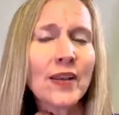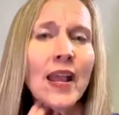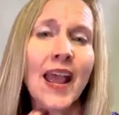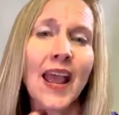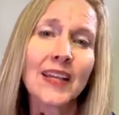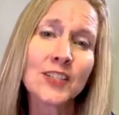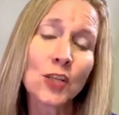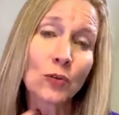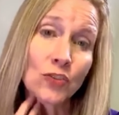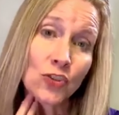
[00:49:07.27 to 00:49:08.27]
And so
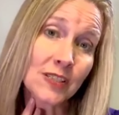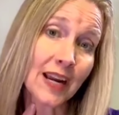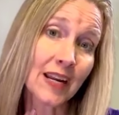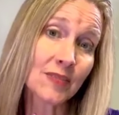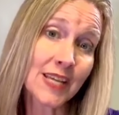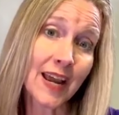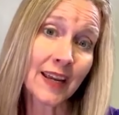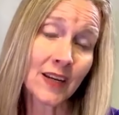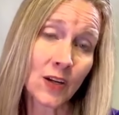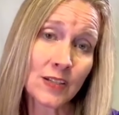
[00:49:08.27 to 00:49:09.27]
just kind of tagging
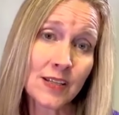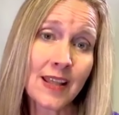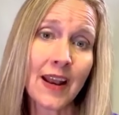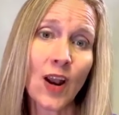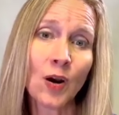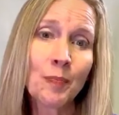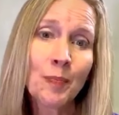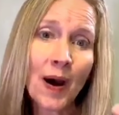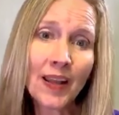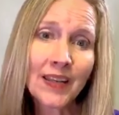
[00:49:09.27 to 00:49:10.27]
onto that, our
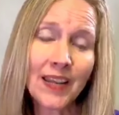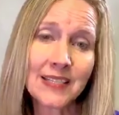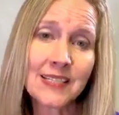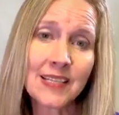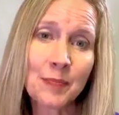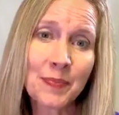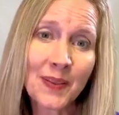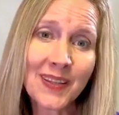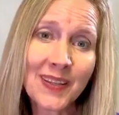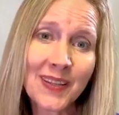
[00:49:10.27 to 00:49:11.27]
body has the
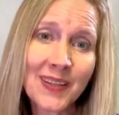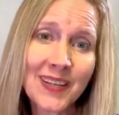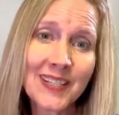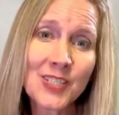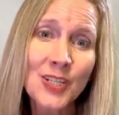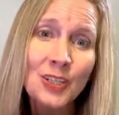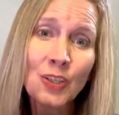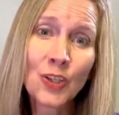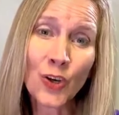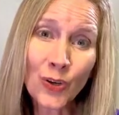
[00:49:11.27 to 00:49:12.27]
ability to
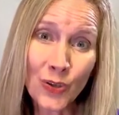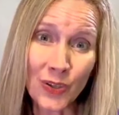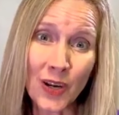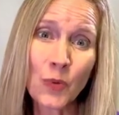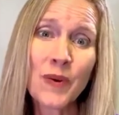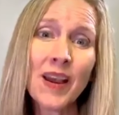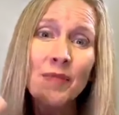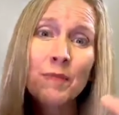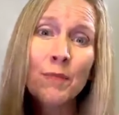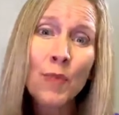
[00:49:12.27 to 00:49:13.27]
learn. We have
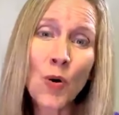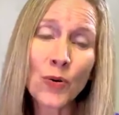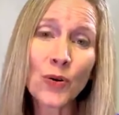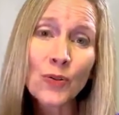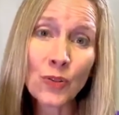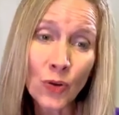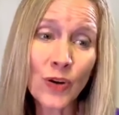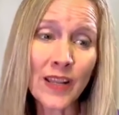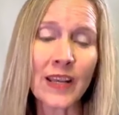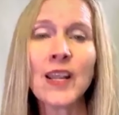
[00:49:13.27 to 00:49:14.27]
motor
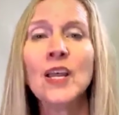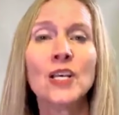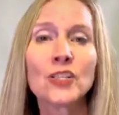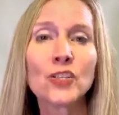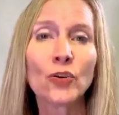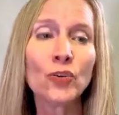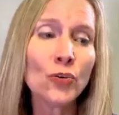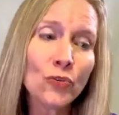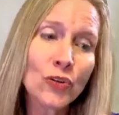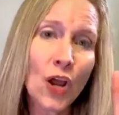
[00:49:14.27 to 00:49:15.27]
learning. So you
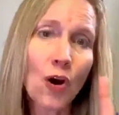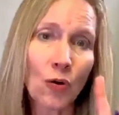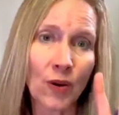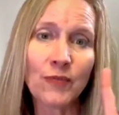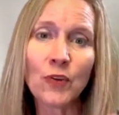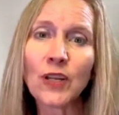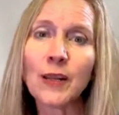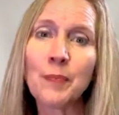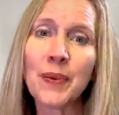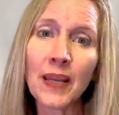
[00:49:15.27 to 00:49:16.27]
know if you're going to
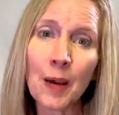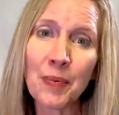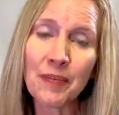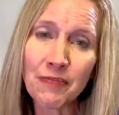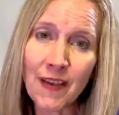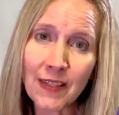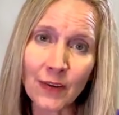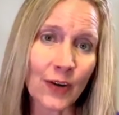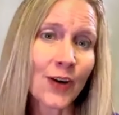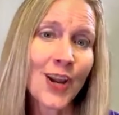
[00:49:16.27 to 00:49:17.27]
pick up a feather,
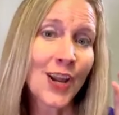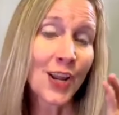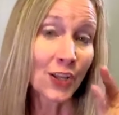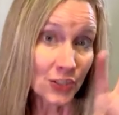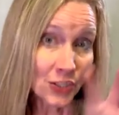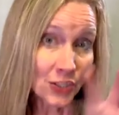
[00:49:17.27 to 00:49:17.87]
so you're